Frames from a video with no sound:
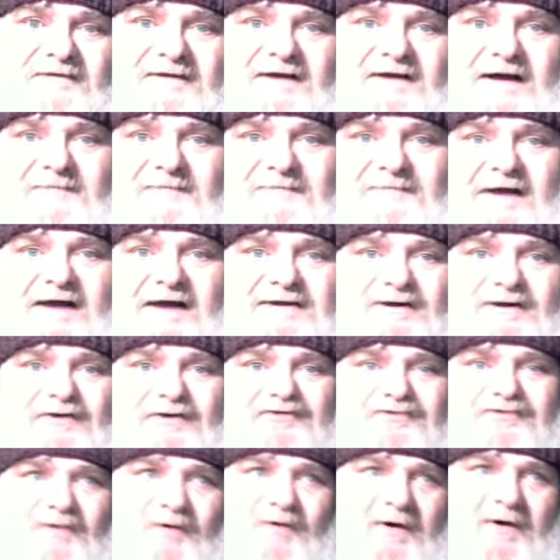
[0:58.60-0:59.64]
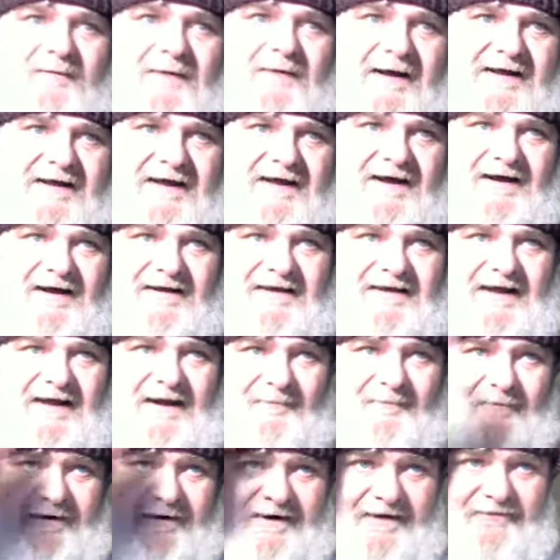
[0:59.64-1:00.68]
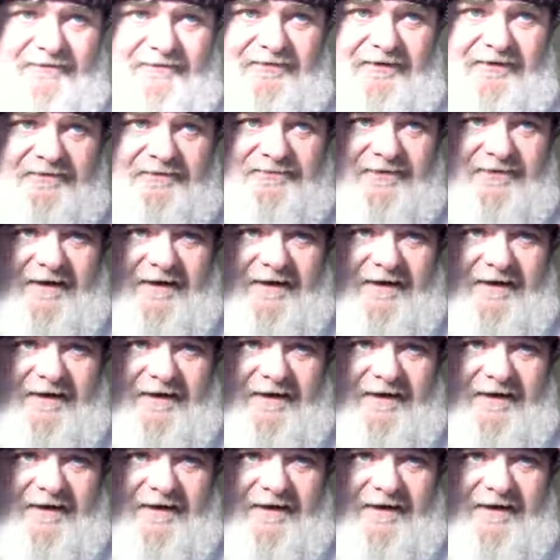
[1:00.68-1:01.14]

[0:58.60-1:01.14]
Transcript: I'm not used to where my ca uh, camera is. It's